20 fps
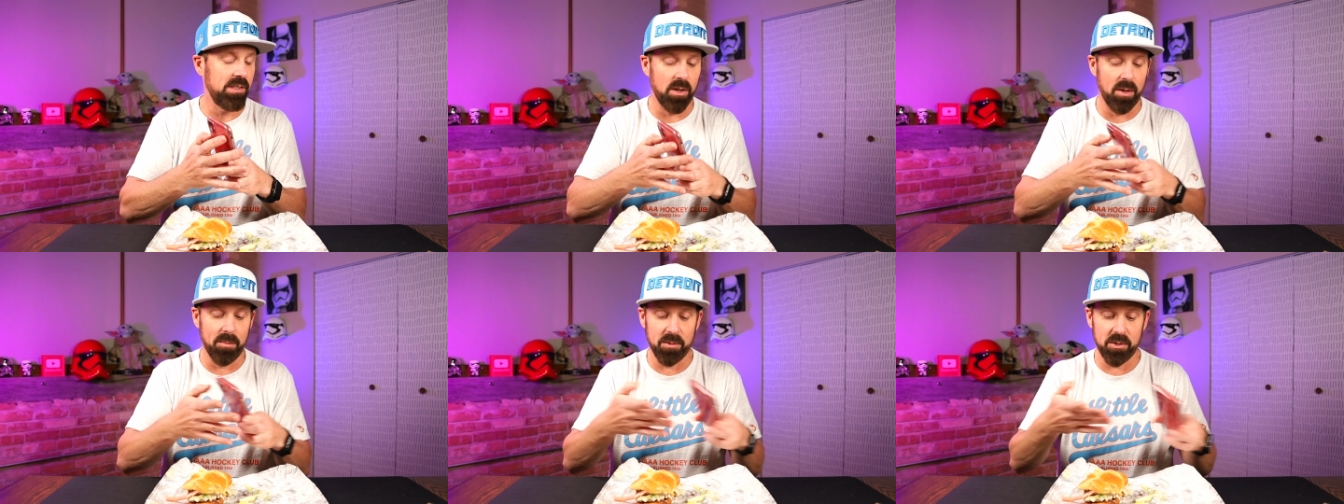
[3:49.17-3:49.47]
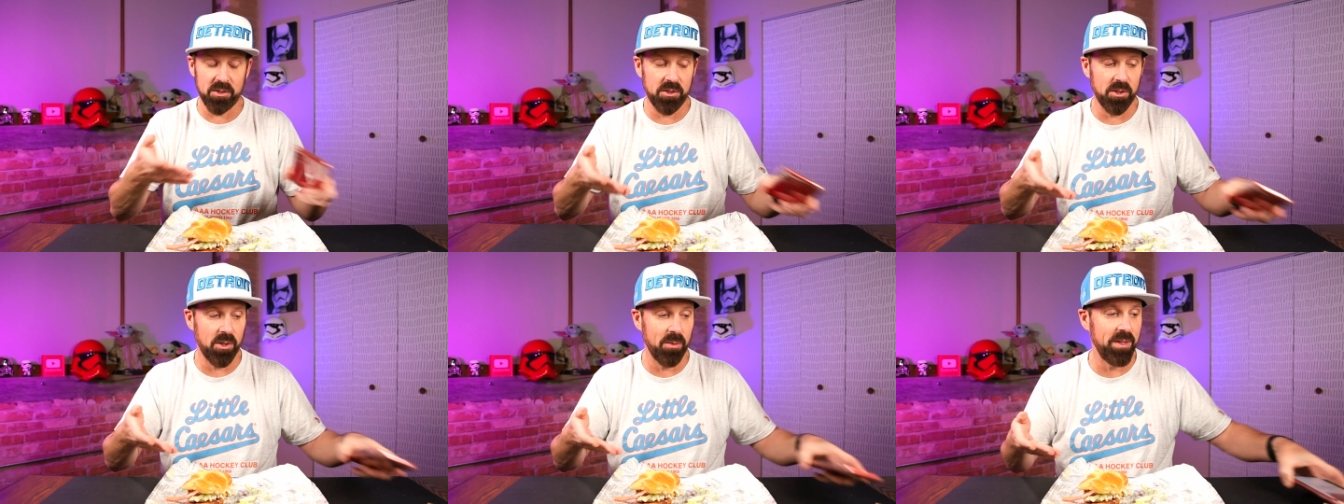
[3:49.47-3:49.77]
So I'm
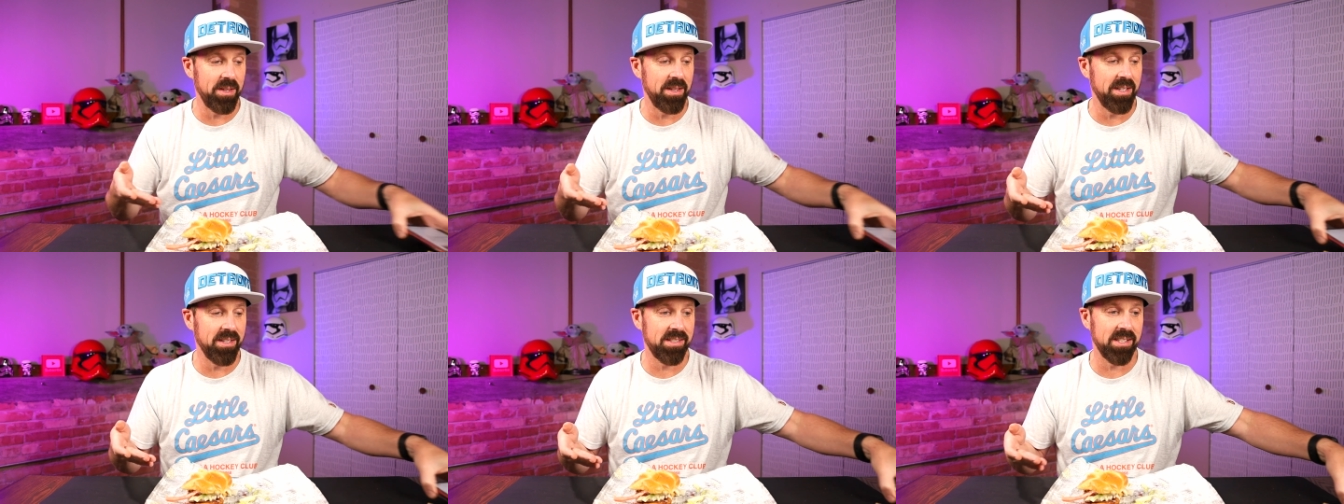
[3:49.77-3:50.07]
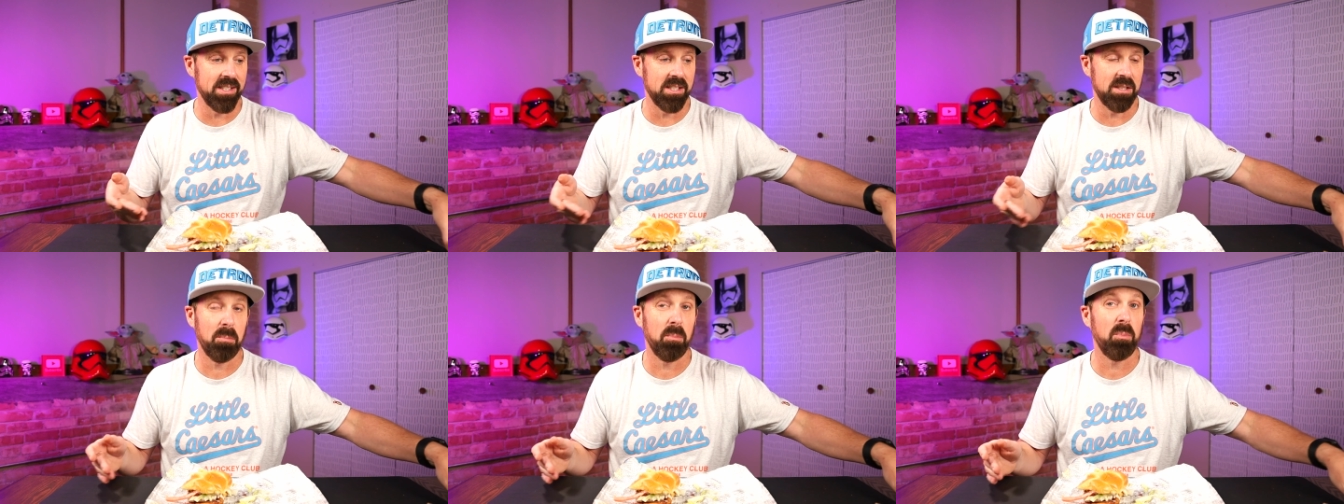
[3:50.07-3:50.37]
assuming this
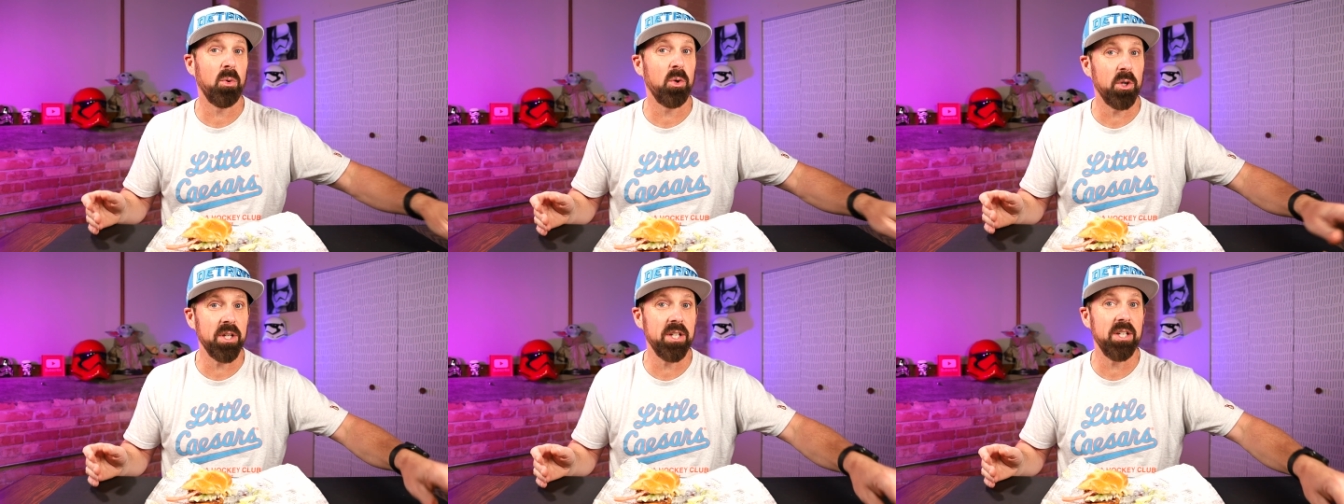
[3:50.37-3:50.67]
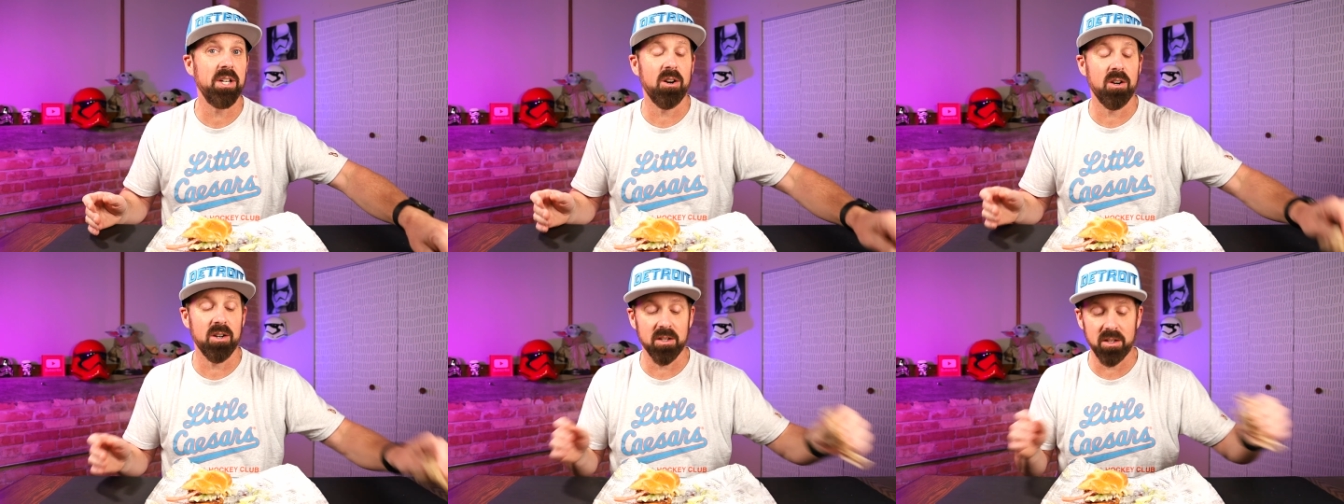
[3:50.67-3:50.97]
is pretty
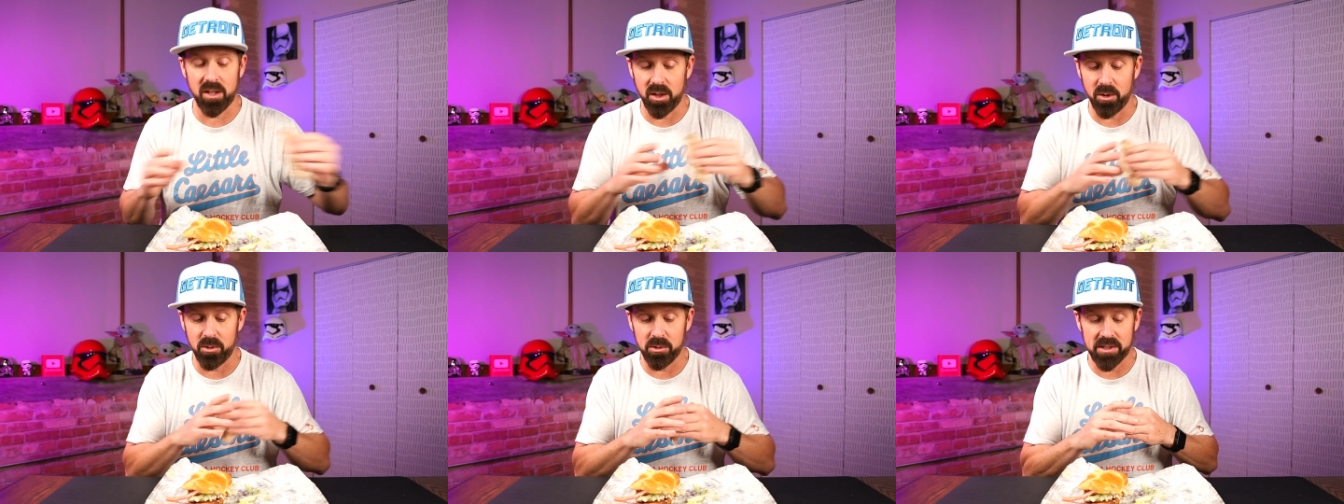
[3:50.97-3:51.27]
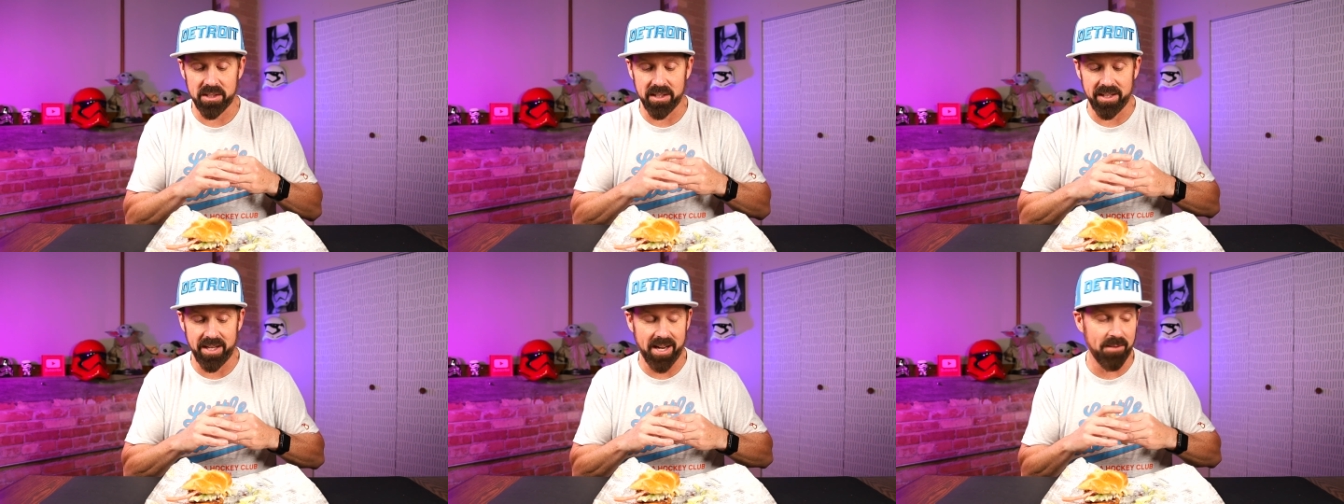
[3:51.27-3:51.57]
darn close
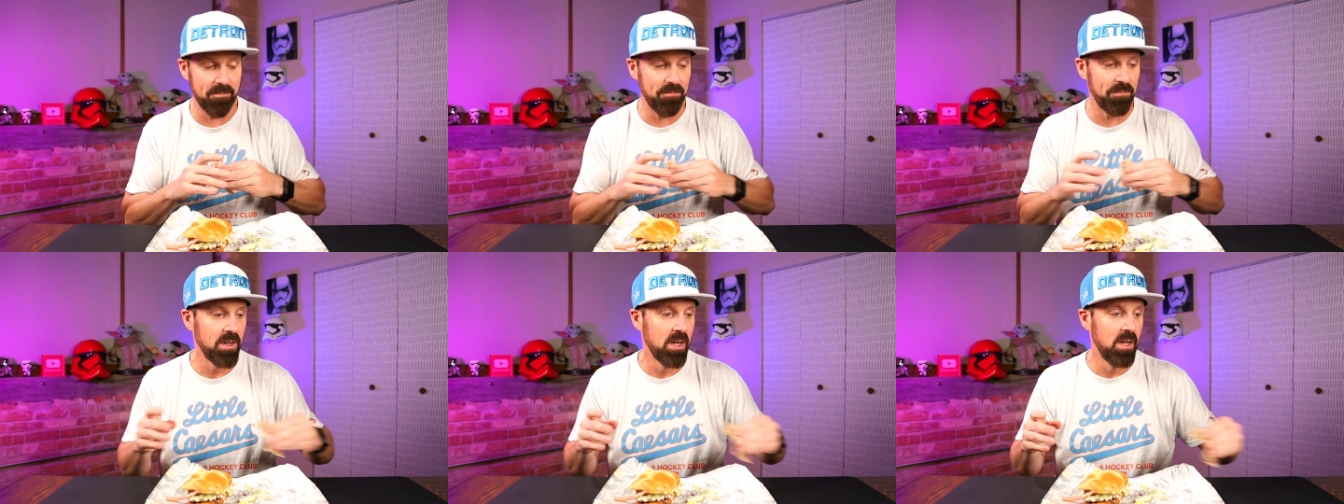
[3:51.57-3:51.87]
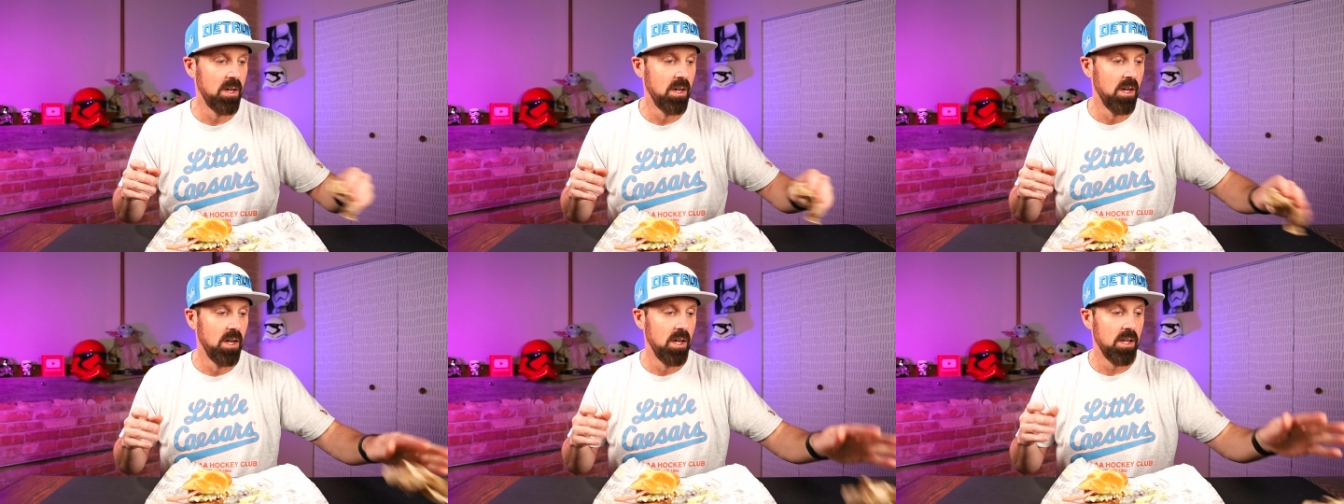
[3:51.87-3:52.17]
to that.
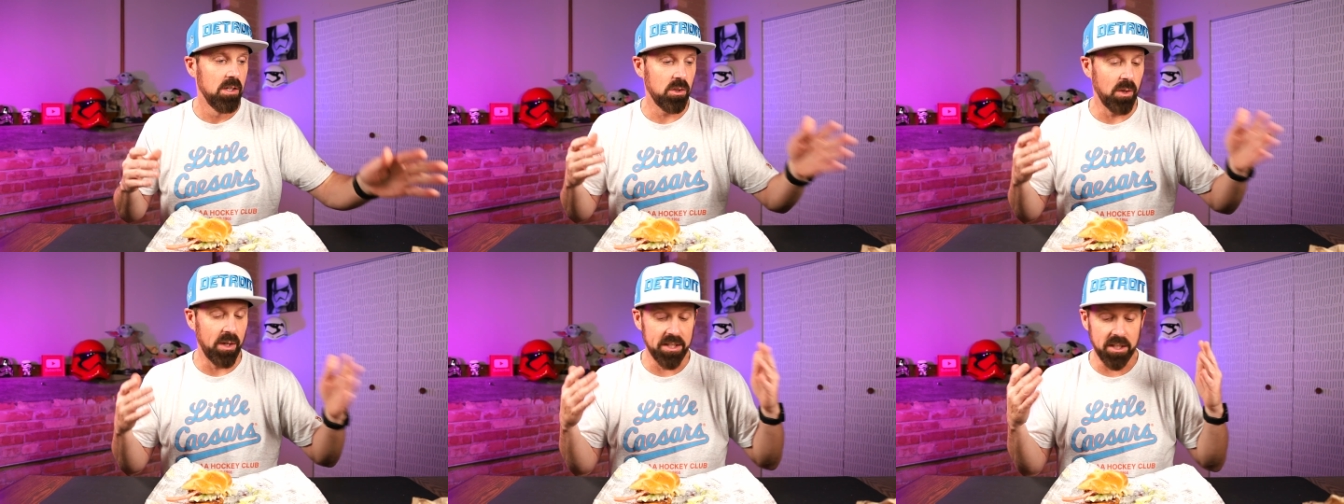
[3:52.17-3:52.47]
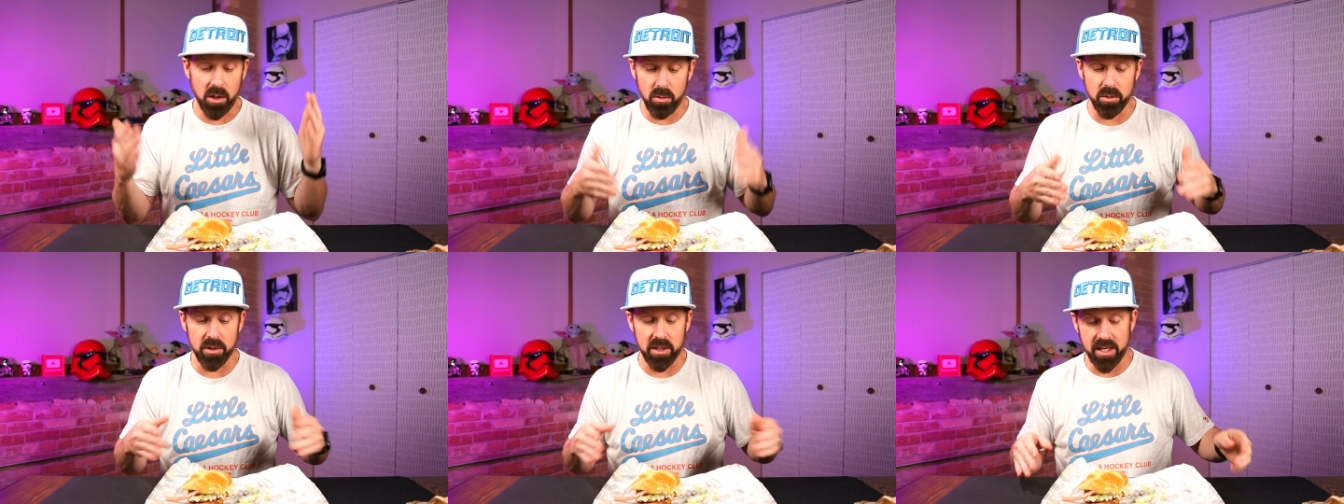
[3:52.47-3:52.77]
So I
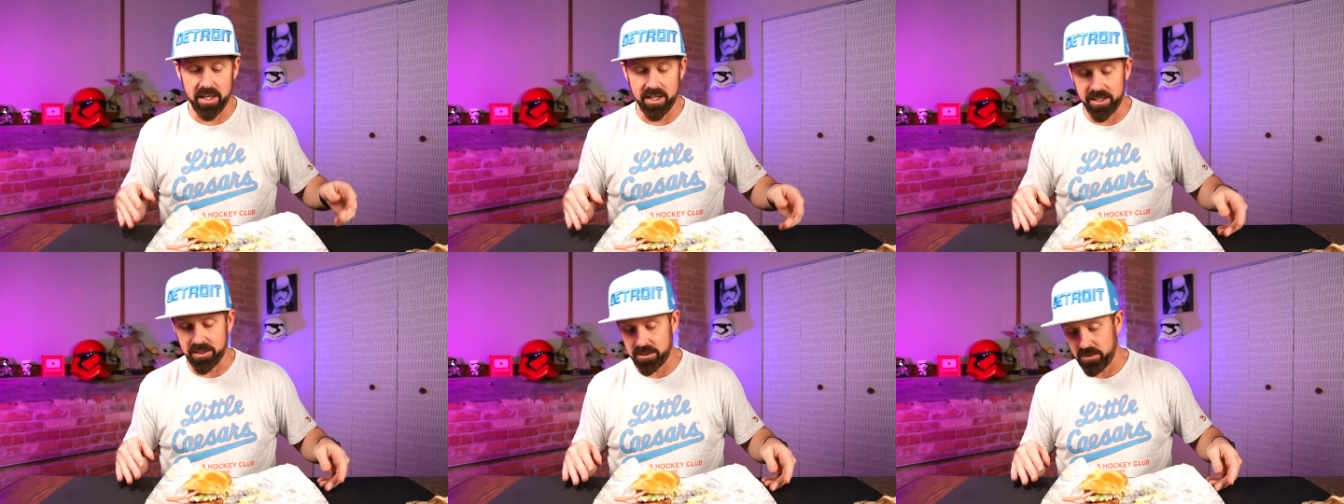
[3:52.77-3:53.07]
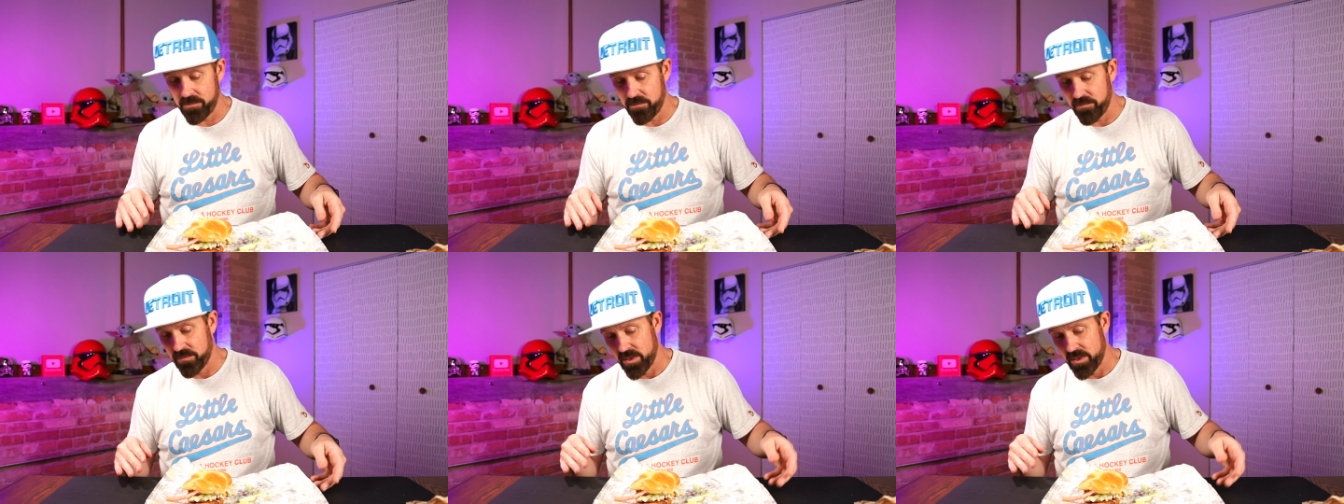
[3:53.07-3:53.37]
don't need it.